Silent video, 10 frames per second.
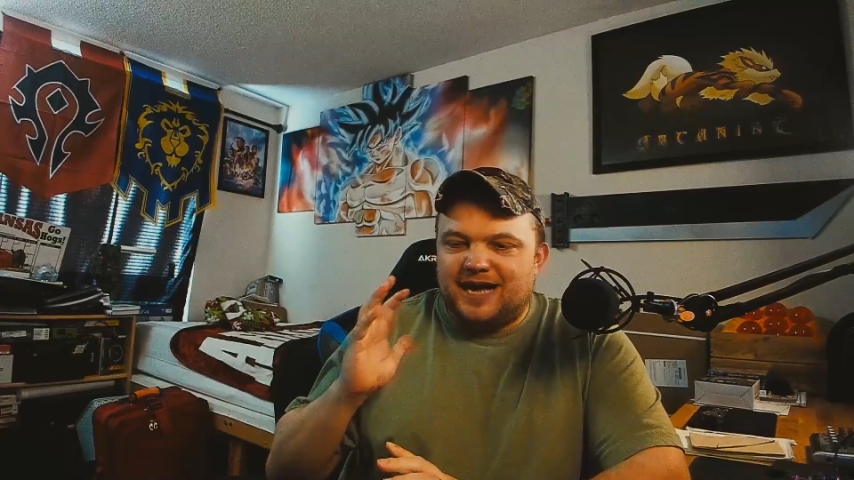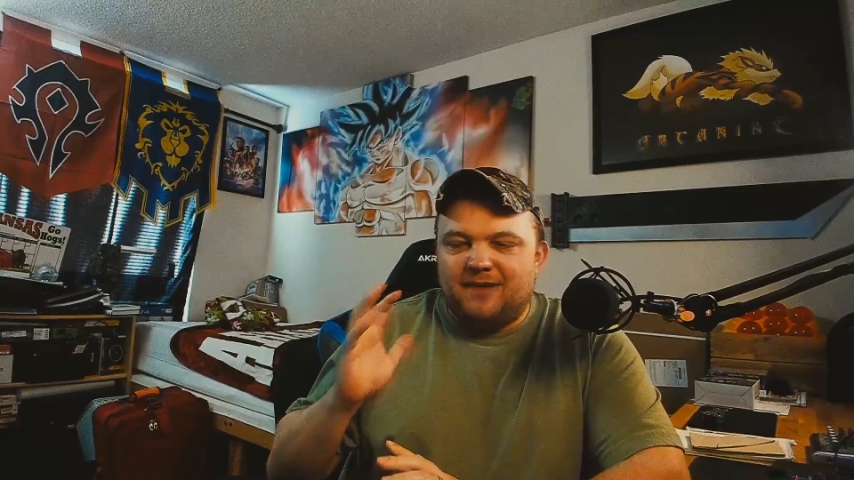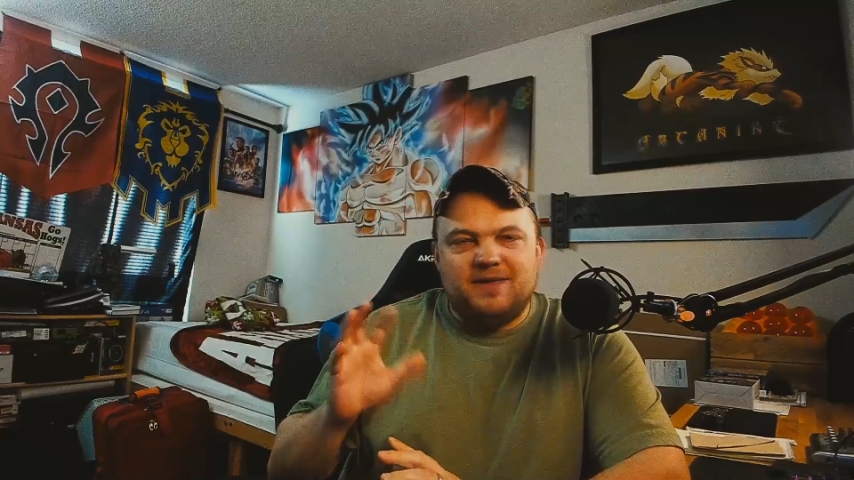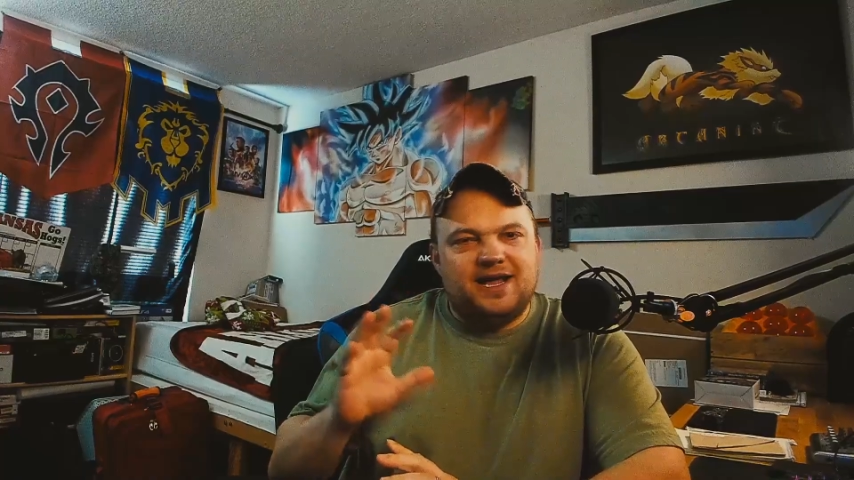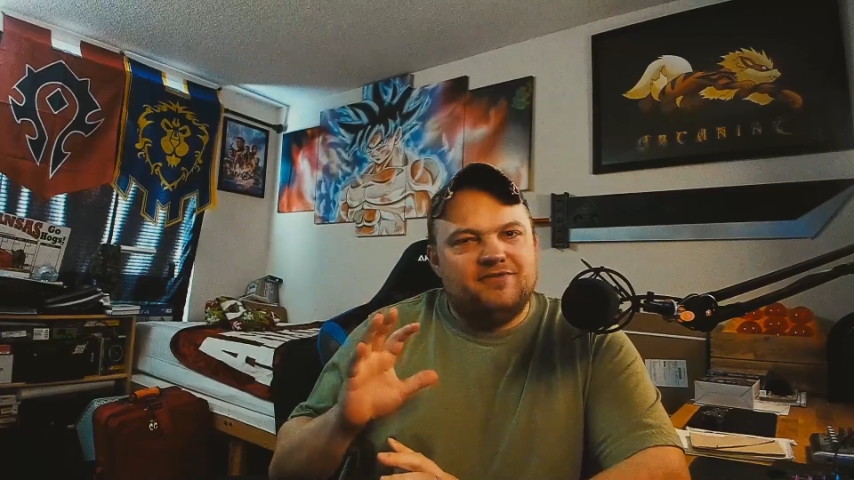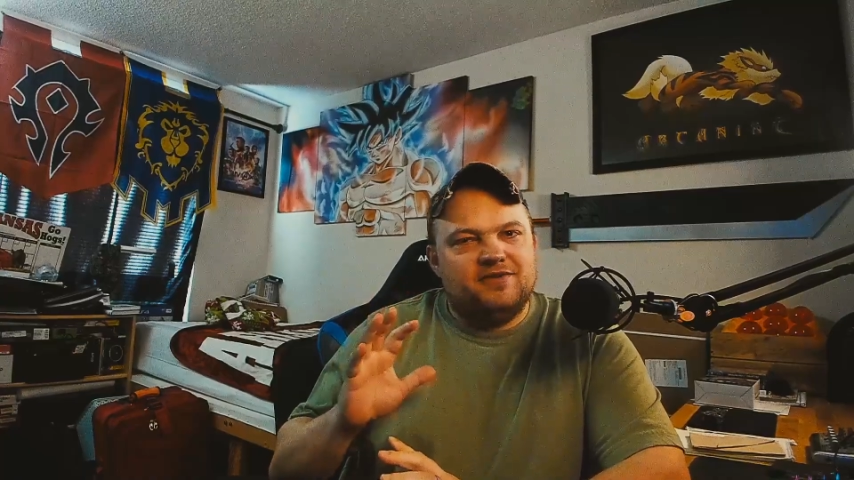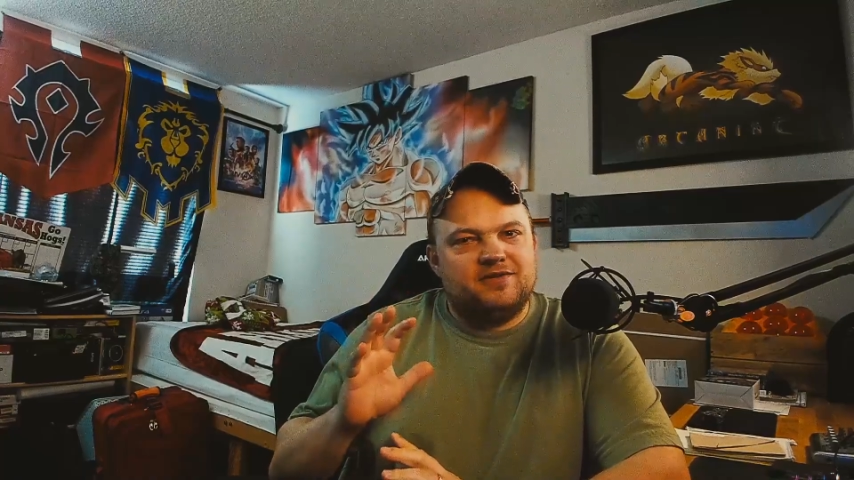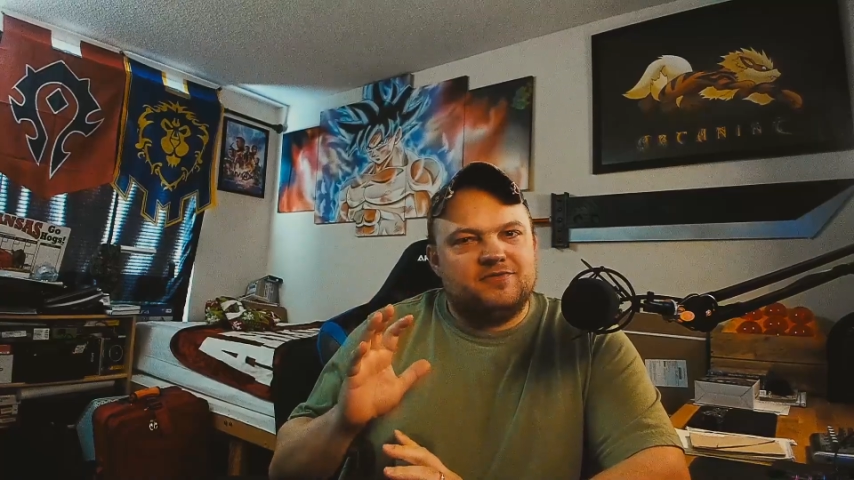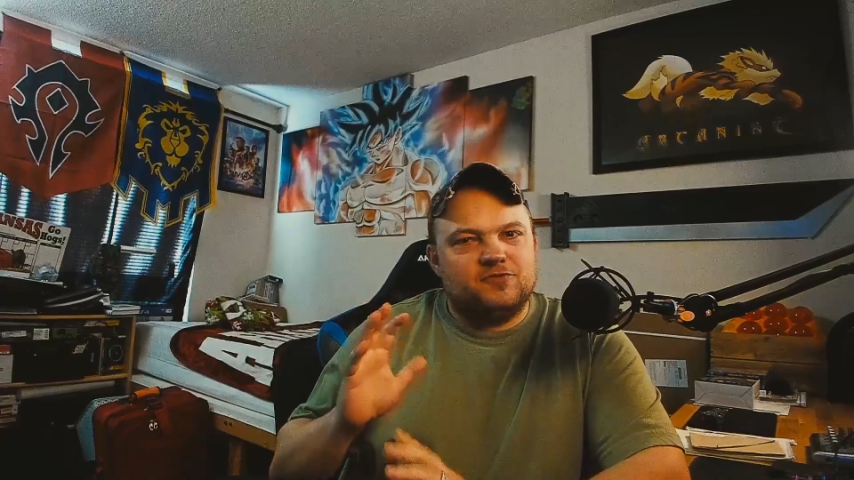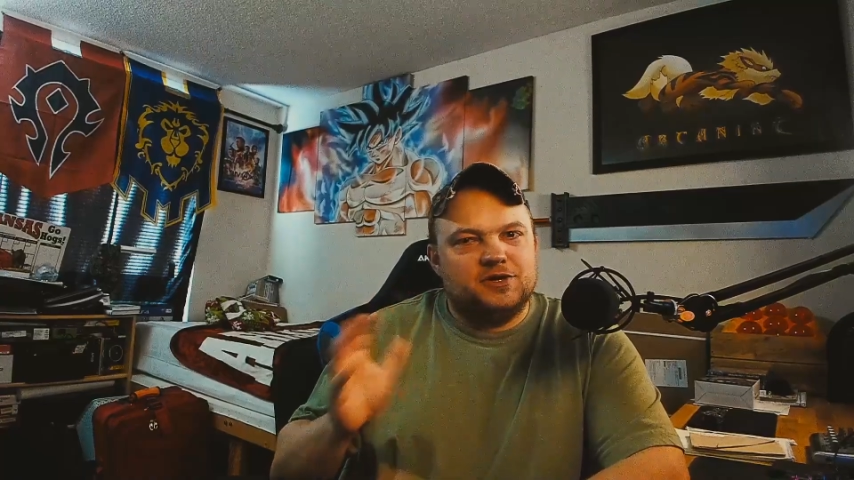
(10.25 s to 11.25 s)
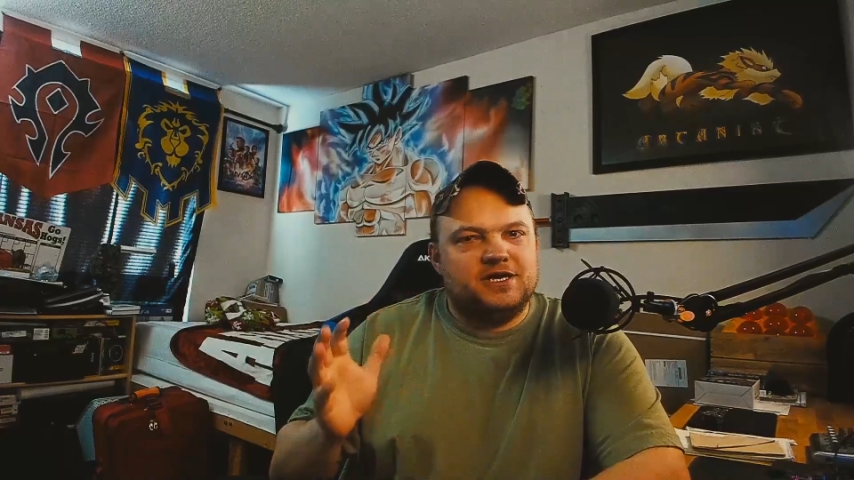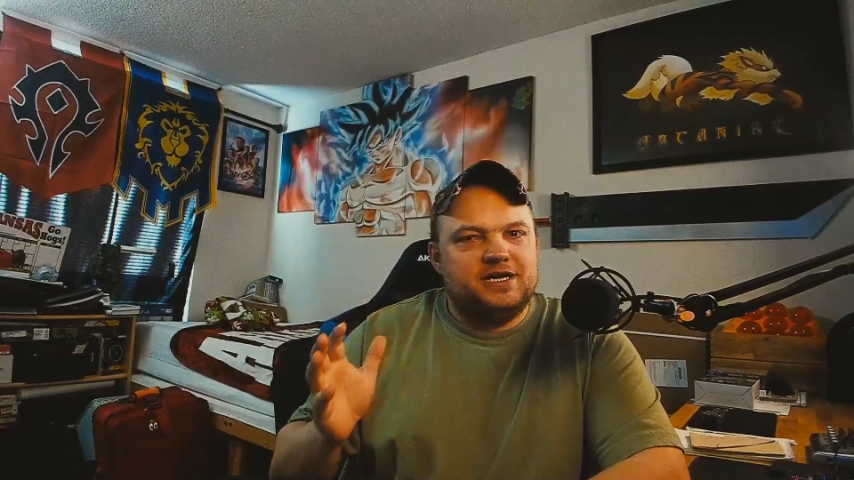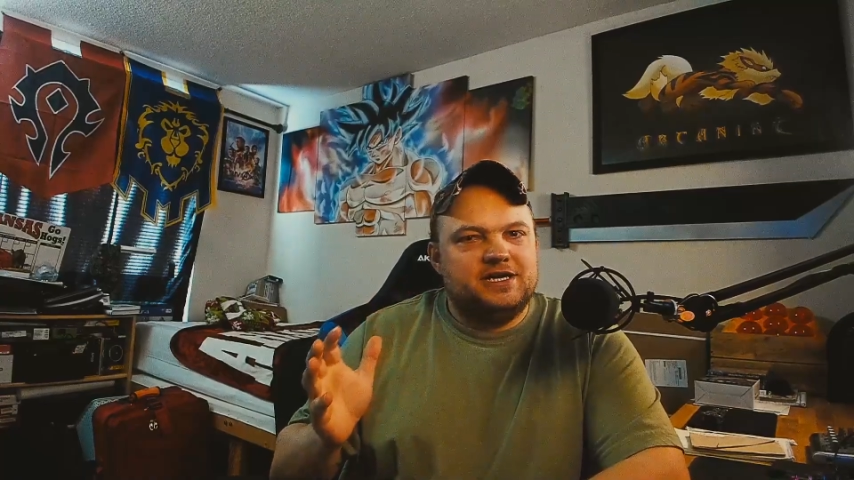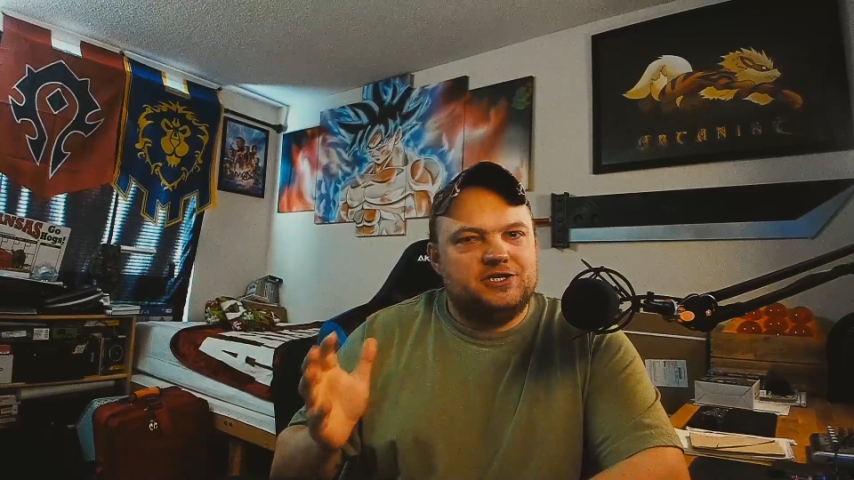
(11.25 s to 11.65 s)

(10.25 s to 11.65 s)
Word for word: I'm not even really